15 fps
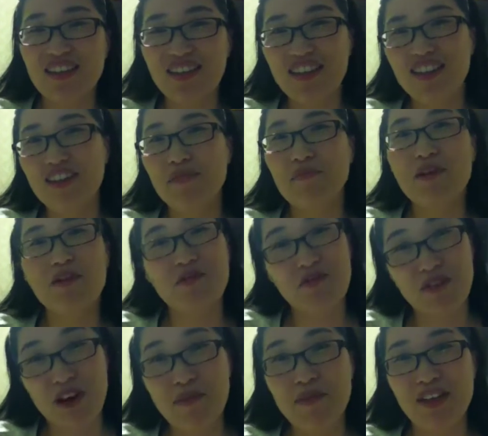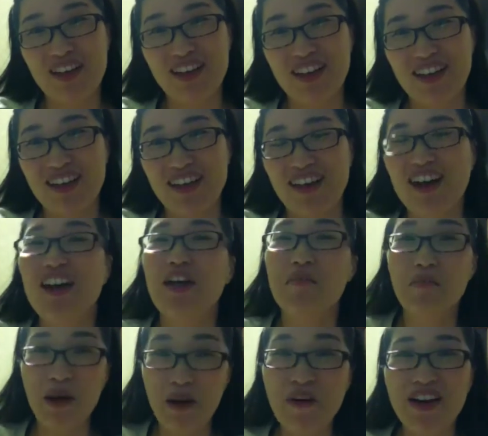is my family. I got
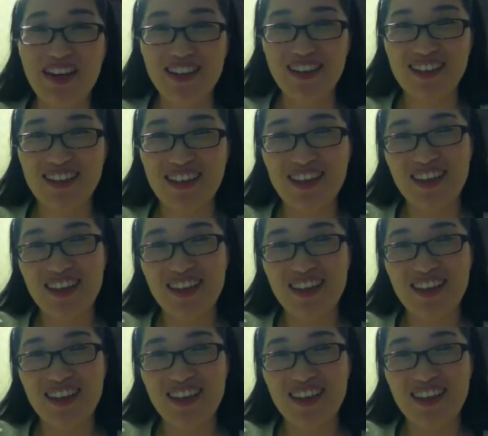married.